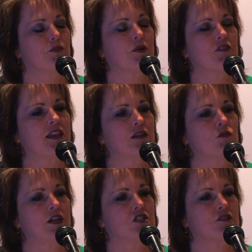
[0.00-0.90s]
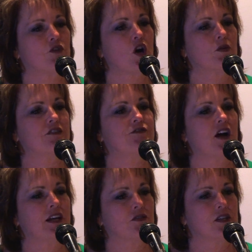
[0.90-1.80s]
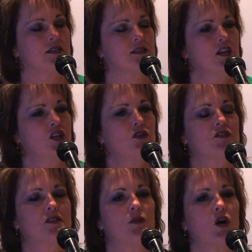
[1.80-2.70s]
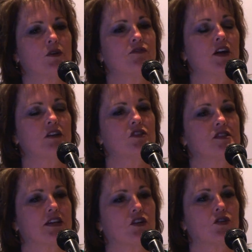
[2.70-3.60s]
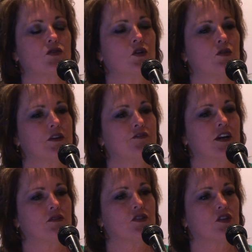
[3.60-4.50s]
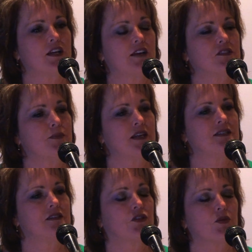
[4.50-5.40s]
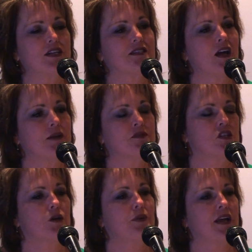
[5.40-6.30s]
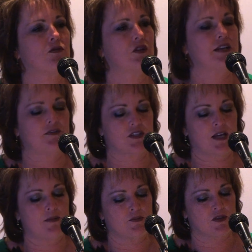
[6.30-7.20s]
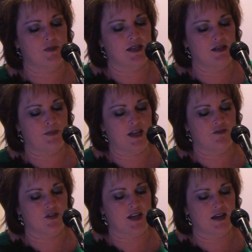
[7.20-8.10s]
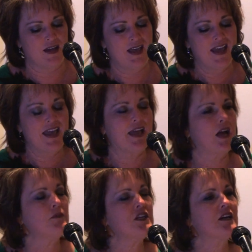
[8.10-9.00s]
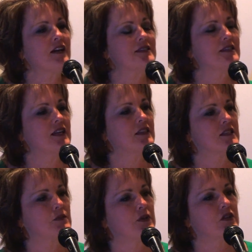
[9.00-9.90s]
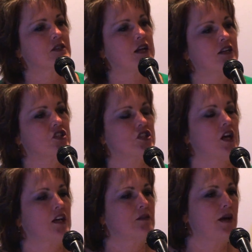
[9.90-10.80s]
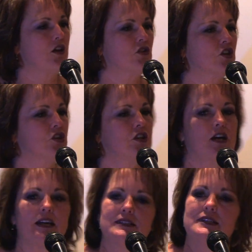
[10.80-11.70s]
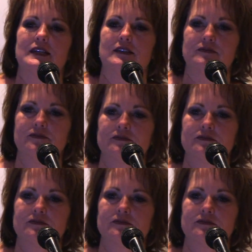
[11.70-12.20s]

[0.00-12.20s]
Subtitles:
prevailing wages for our refineries. You have small refineries like Kern Oil Refinery. They're going to have to pay 3 times their payroll and have to come up with money to pay for that. How many of you guys think these bills that I just talked about are a good idea?